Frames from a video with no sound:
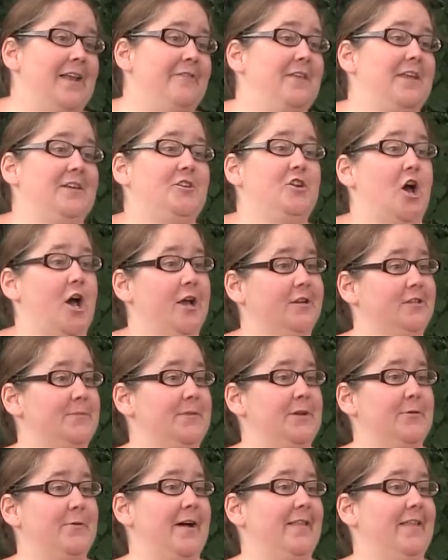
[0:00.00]
if they talk to
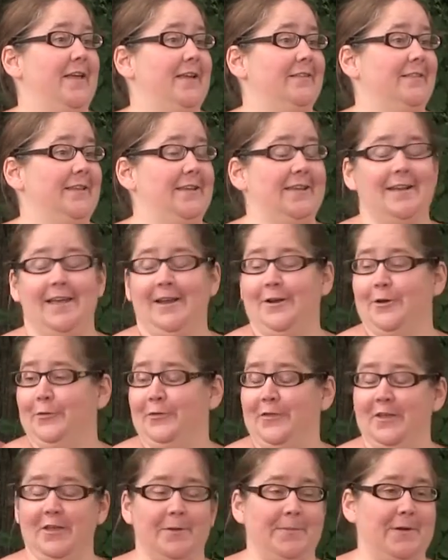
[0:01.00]
me while I clean, I
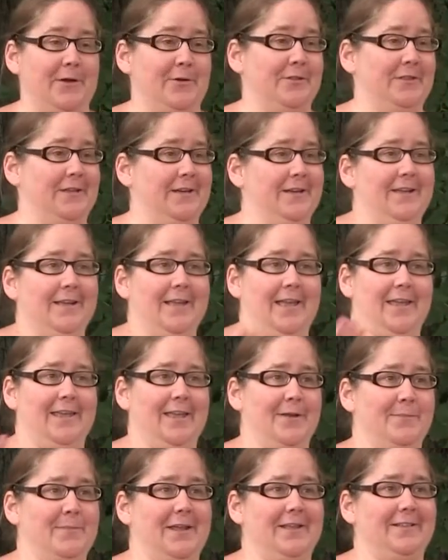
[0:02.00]
don't think about cleaning, I
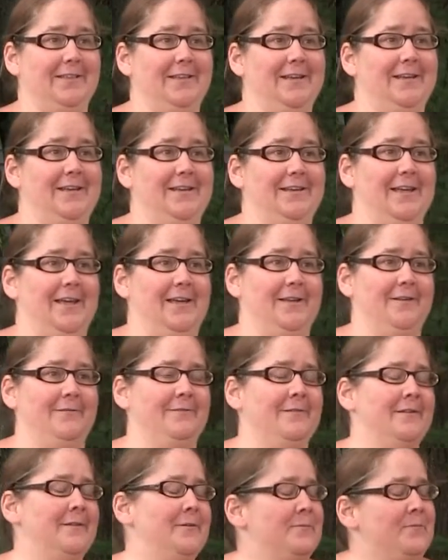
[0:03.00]
get my cleaning done,
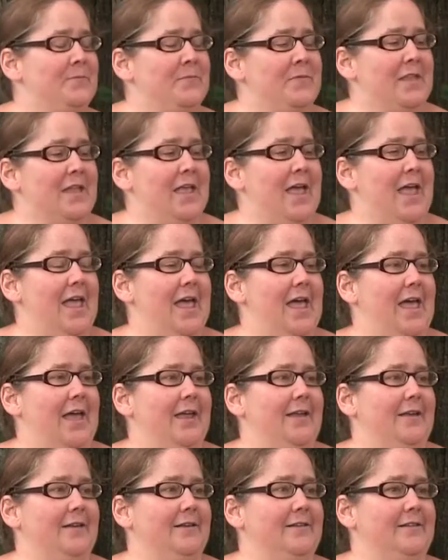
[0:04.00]

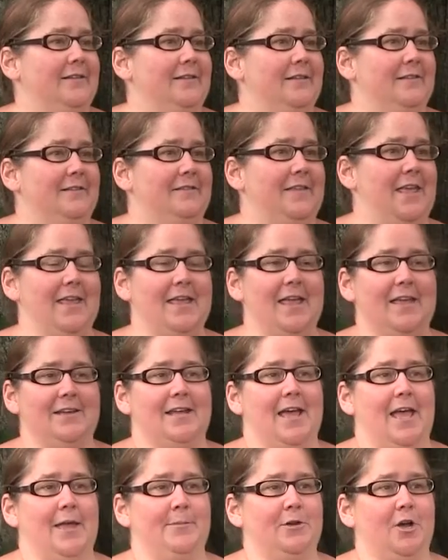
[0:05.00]
and they
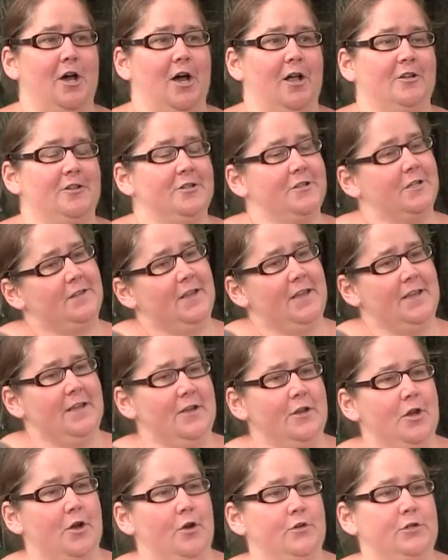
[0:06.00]
get time dollars that they
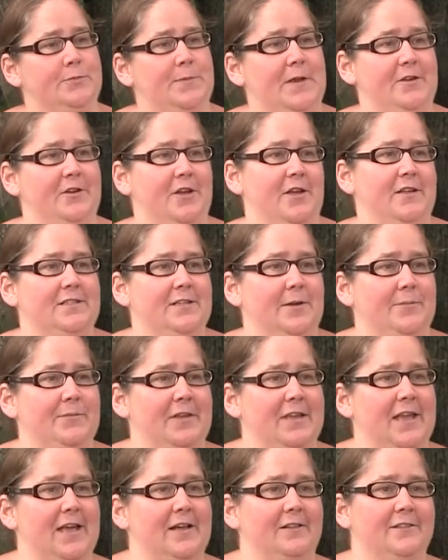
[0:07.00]
can go spend on
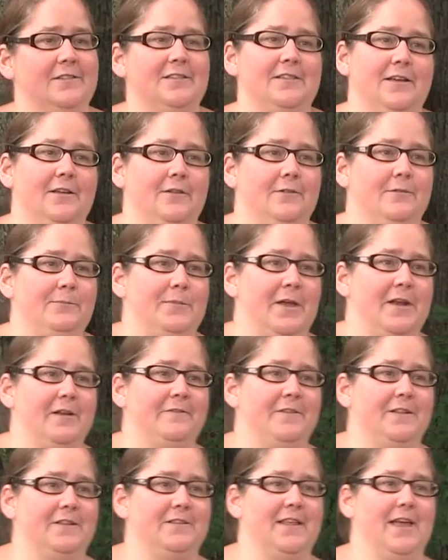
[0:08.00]
something else that
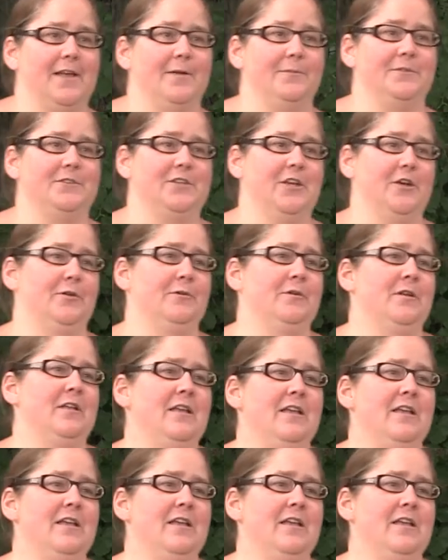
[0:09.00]
benefits them. So